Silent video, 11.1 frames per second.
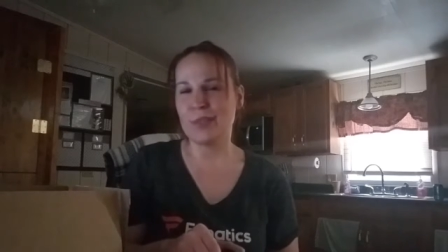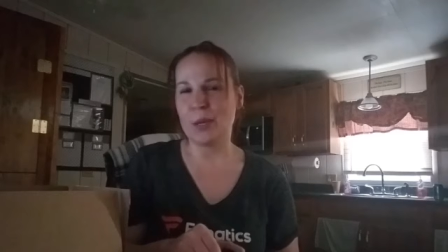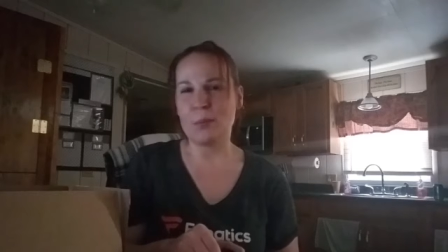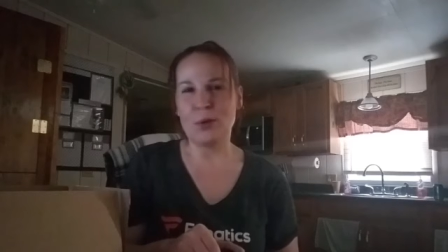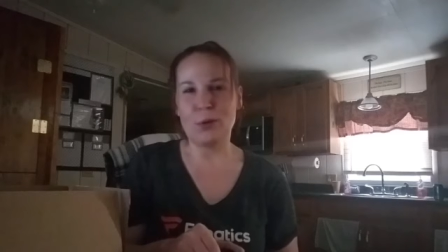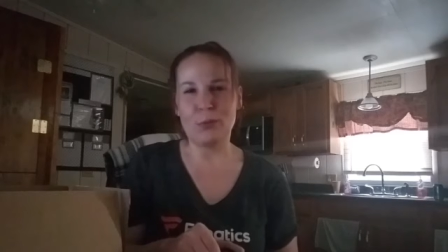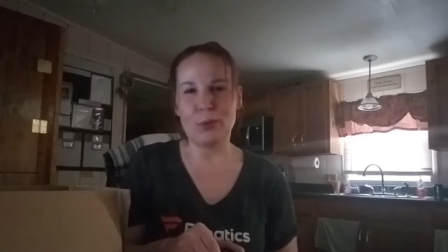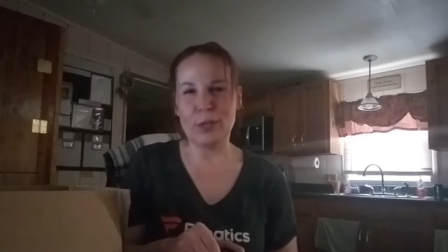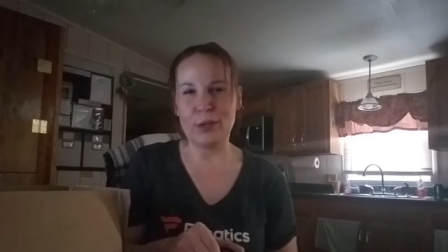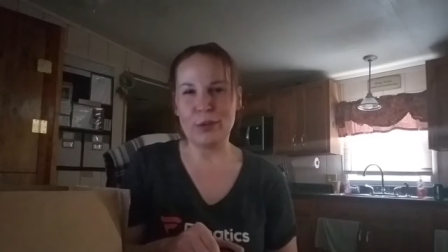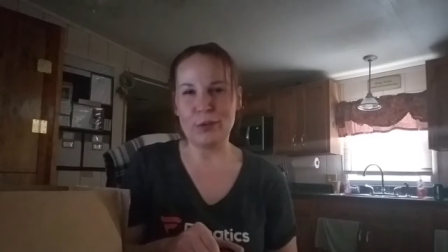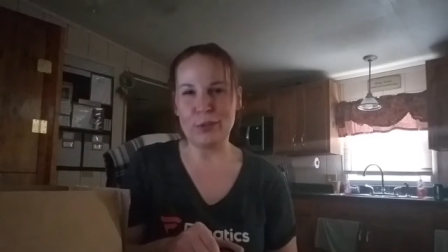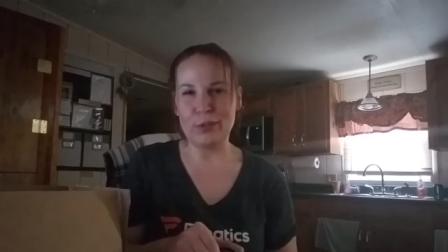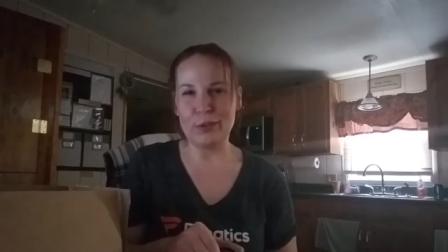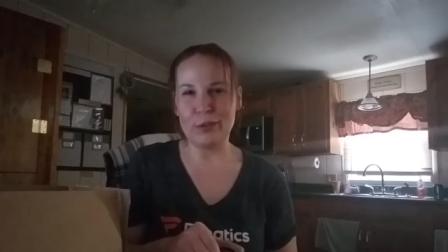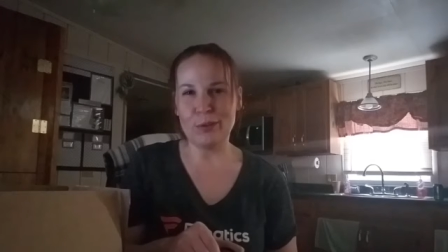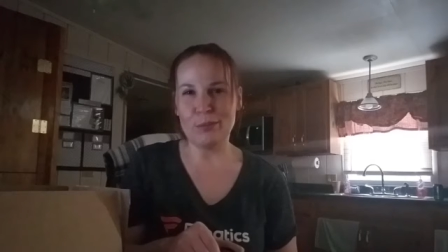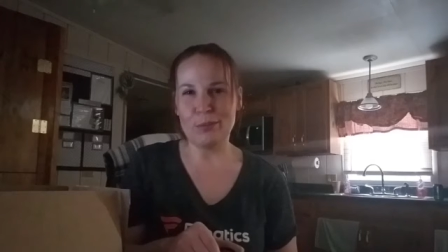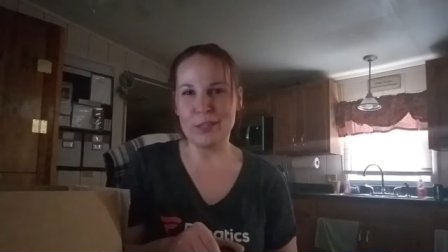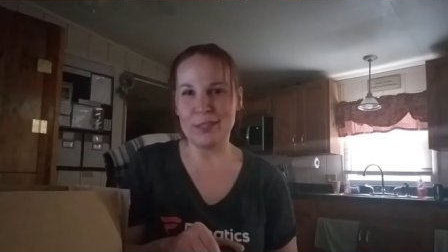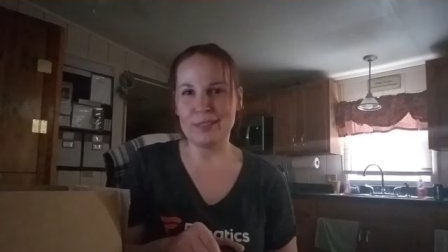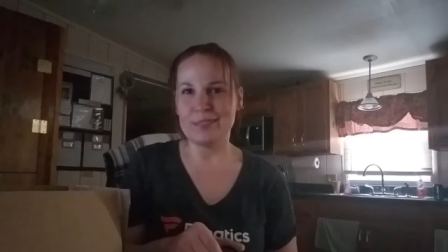I'm not really a girly girl,
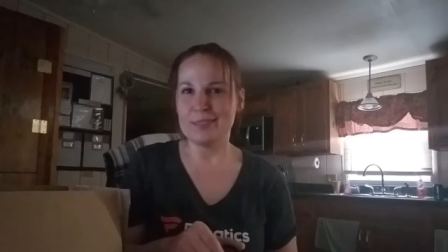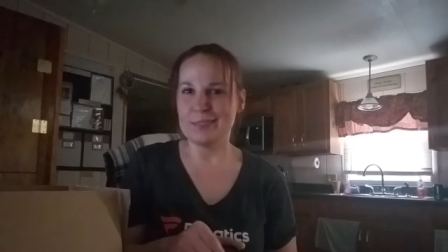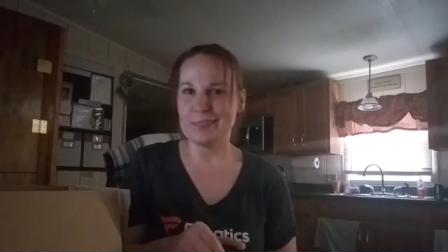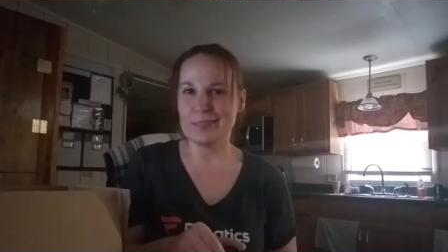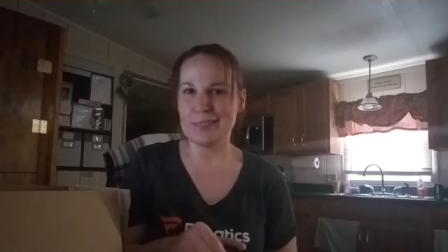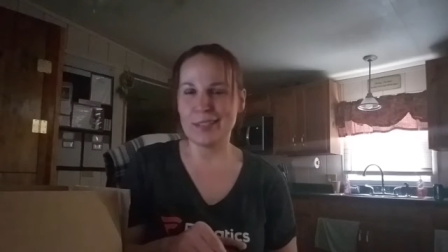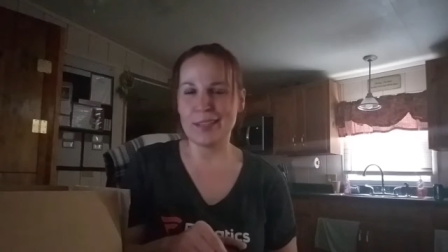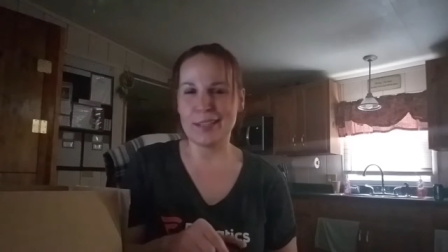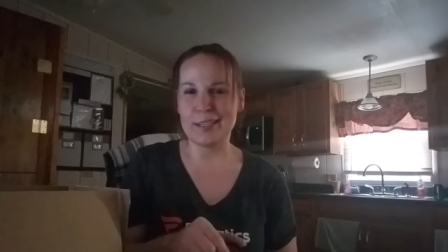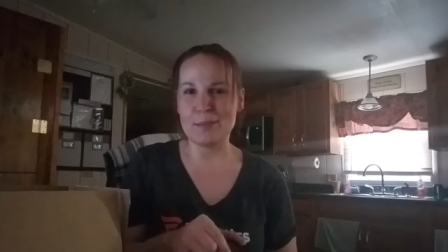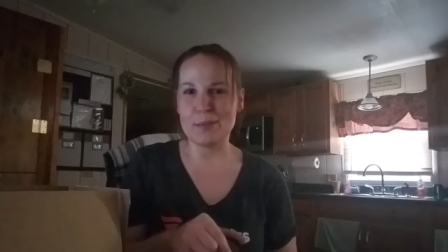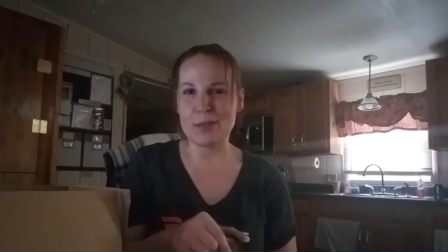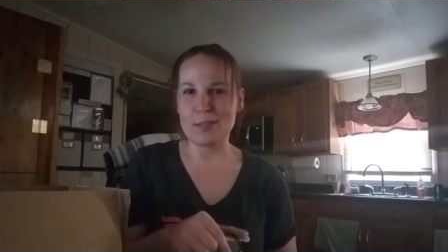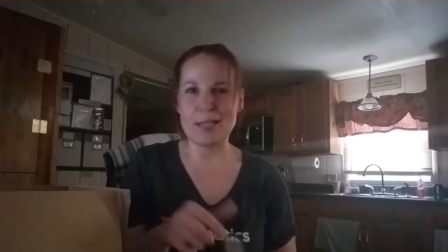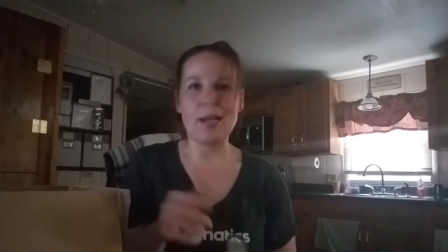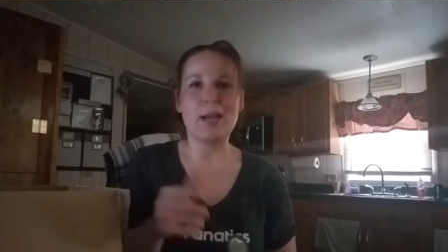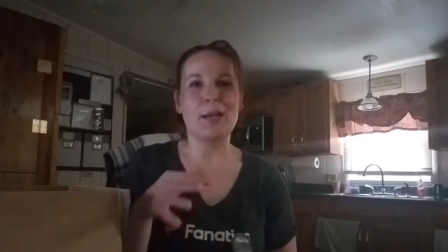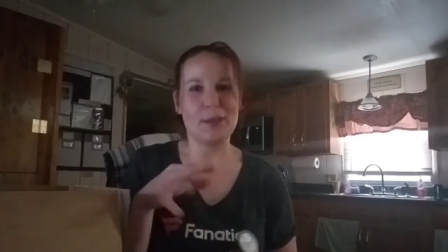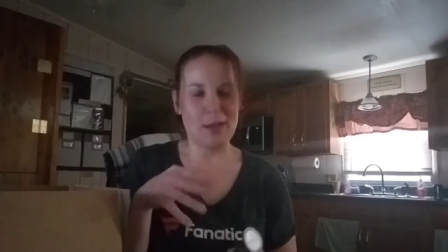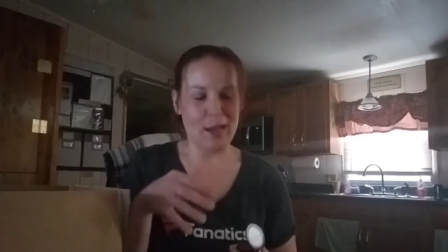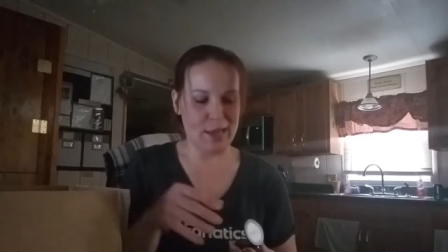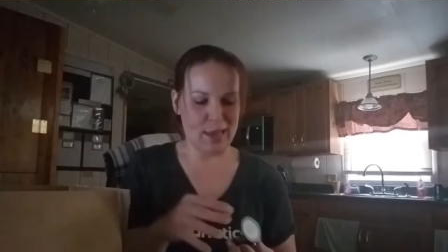but I think deep down inside I,
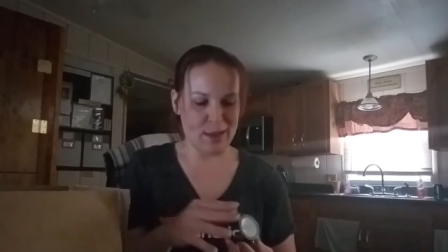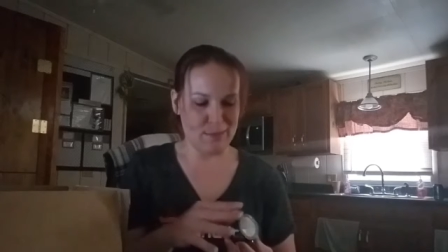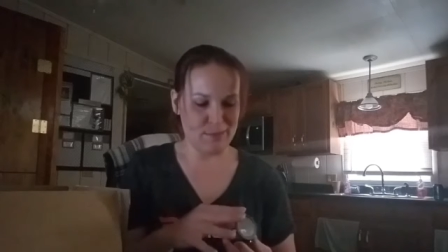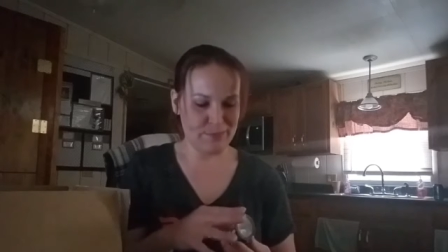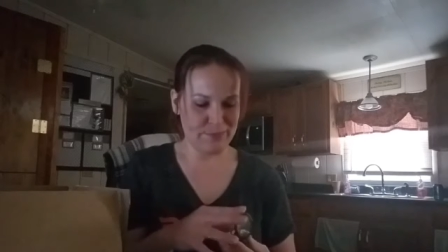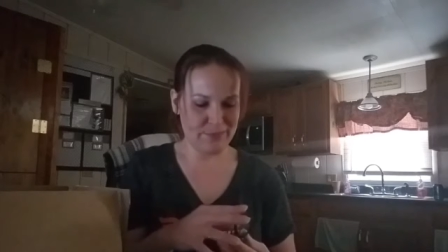I am.